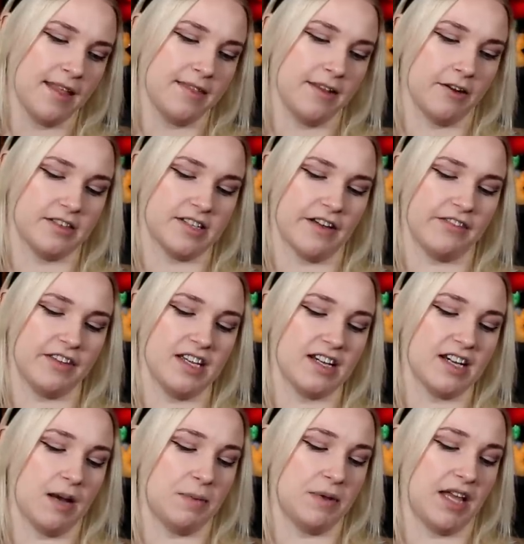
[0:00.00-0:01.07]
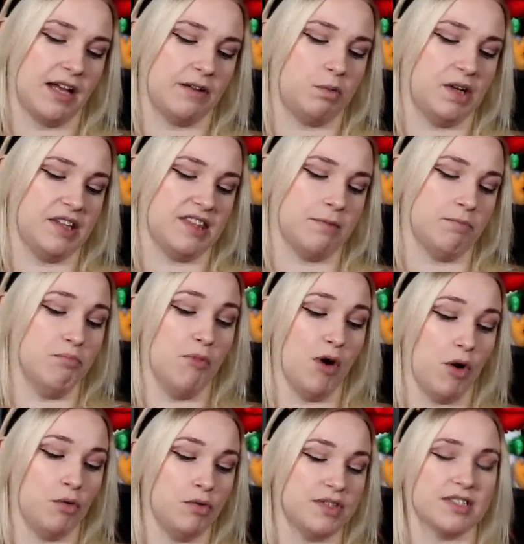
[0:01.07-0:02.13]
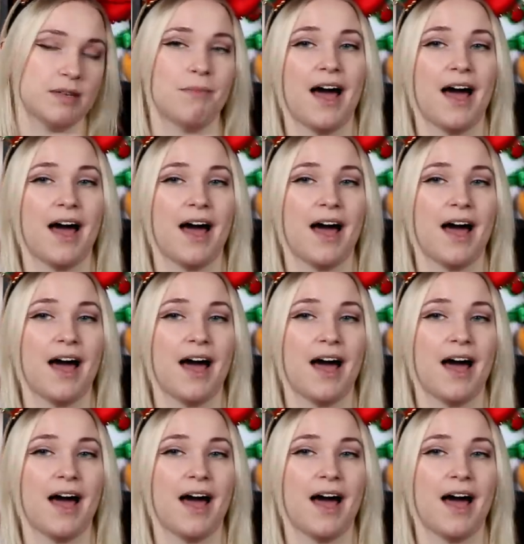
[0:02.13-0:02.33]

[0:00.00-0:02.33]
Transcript: There are definitely a couple I'd want the most.